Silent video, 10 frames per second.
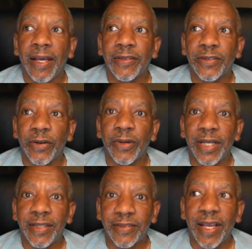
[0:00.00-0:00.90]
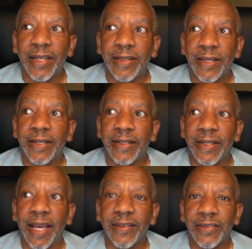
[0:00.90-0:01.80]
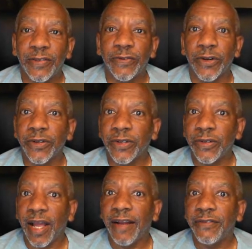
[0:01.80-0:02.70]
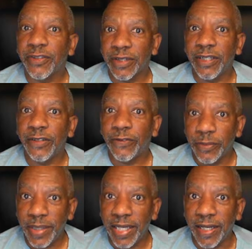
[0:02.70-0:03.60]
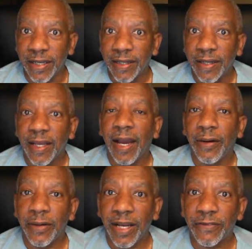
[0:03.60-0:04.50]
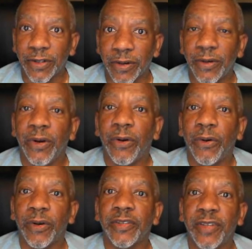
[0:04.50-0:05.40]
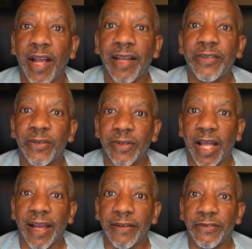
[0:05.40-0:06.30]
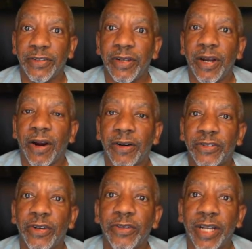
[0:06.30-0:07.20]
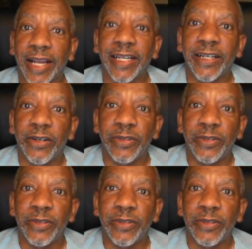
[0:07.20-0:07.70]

So it said that, yes, vertical lives are good for me. However, horizontal lives are so that I can go